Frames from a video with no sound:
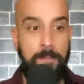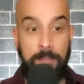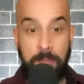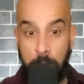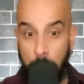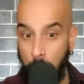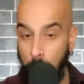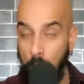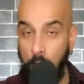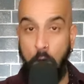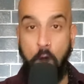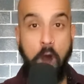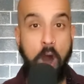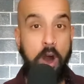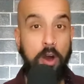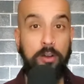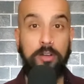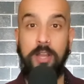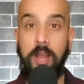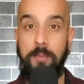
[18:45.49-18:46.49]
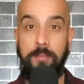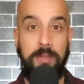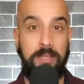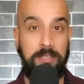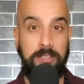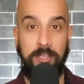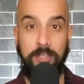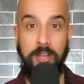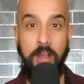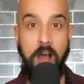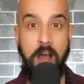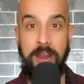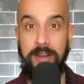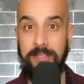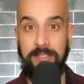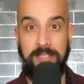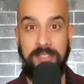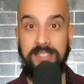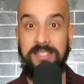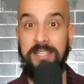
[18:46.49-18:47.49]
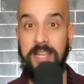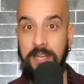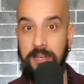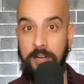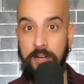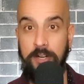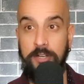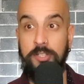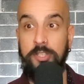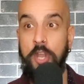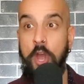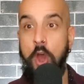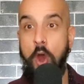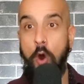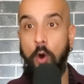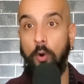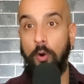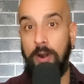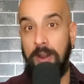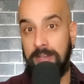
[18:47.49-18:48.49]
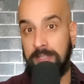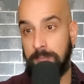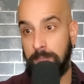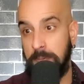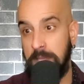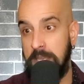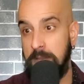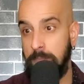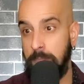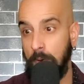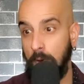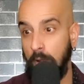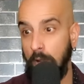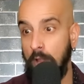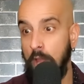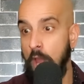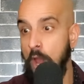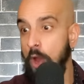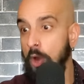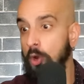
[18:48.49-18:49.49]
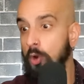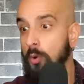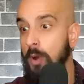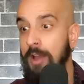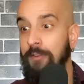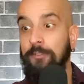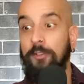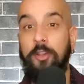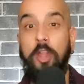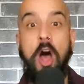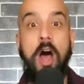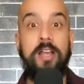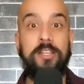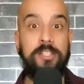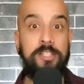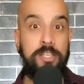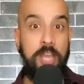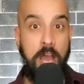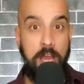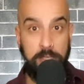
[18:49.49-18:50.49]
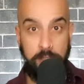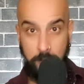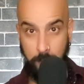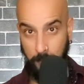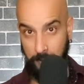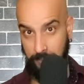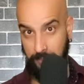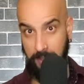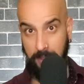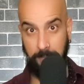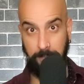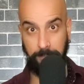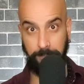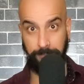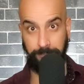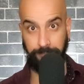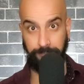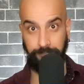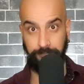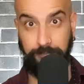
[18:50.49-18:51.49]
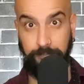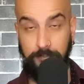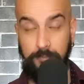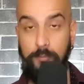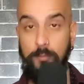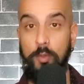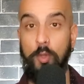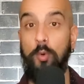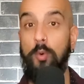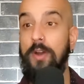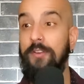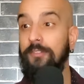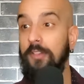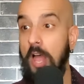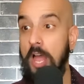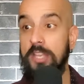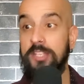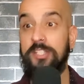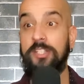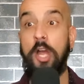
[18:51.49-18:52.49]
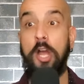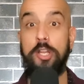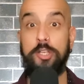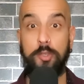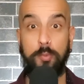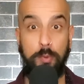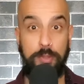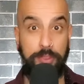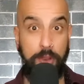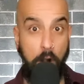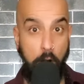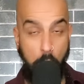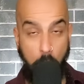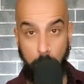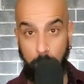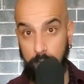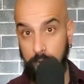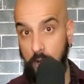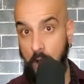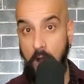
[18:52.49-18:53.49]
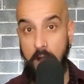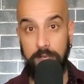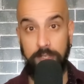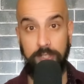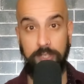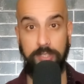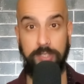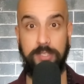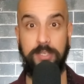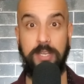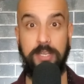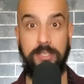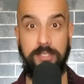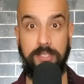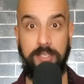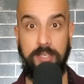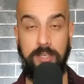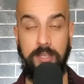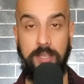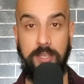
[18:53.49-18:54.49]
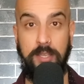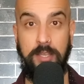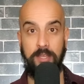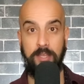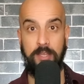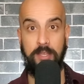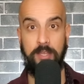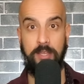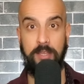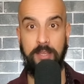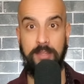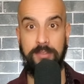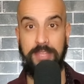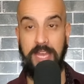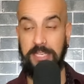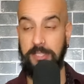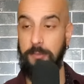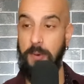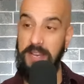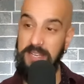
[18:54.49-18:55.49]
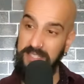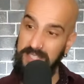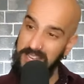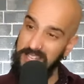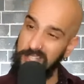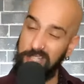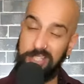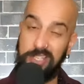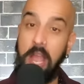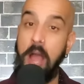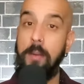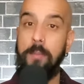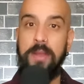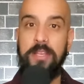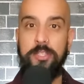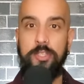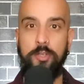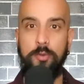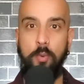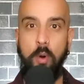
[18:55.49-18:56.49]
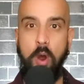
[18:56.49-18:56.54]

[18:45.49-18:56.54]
we're all coming to God as sinners or as people who have lost touch with Him, who have lost touch with our own consciousness. That's why He said, Just come as you